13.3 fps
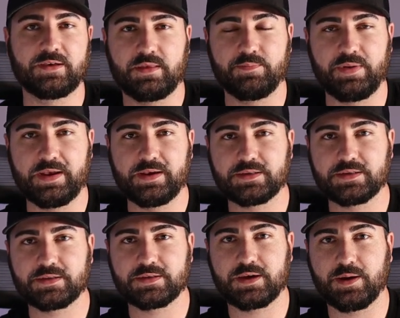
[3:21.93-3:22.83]
The
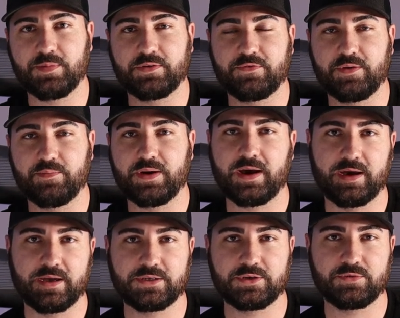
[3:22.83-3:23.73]
bass coming from
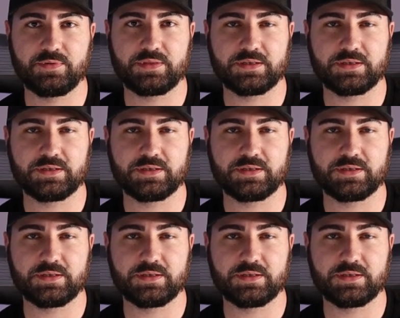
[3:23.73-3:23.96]
behind you with